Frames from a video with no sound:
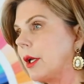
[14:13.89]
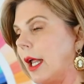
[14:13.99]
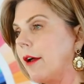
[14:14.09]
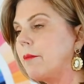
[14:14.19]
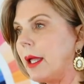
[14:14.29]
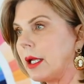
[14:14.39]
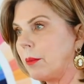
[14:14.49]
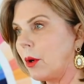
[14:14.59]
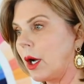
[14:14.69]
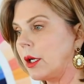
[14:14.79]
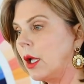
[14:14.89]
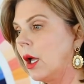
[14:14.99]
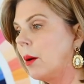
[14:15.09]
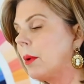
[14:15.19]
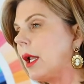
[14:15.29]
You're going to have makeup on,
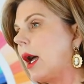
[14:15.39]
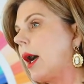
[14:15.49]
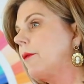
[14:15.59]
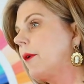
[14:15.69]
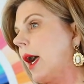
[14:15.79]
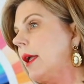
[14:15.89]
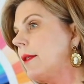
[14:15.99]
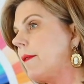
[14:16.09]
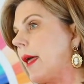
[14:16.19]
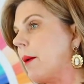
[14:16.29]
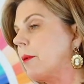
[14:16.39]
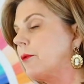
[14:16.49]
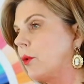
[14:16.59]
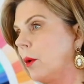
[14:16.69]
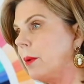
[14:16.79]
but I find that that
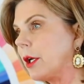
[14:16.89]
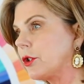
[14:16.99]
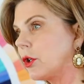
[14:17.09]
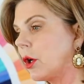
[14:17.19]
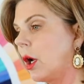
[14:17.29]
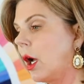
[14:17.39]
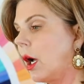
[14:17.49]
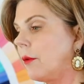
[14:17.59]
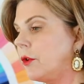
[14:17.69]
before picture